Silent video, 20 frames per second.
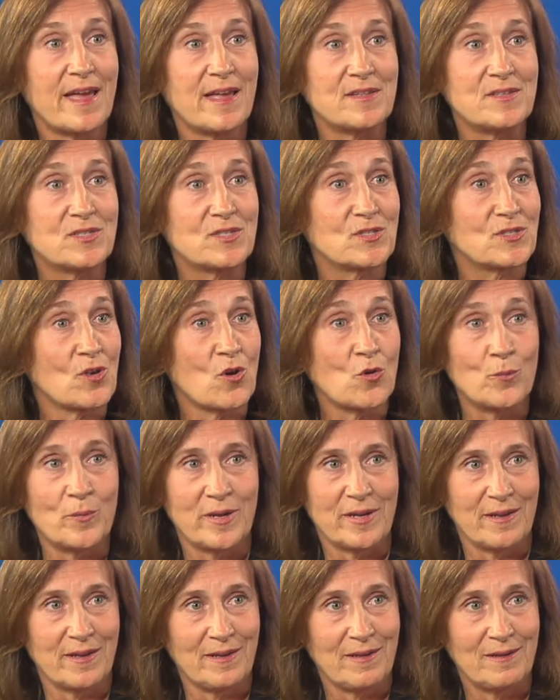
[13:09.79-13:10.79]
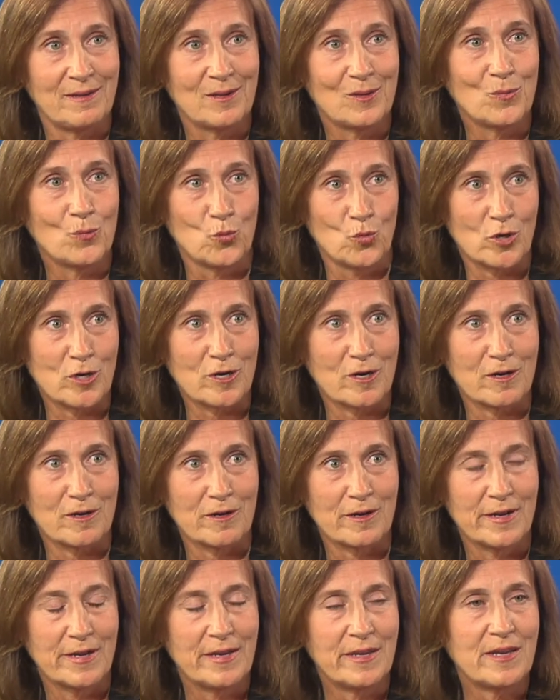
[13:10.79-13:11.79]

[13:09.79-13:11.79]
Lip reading: as so many were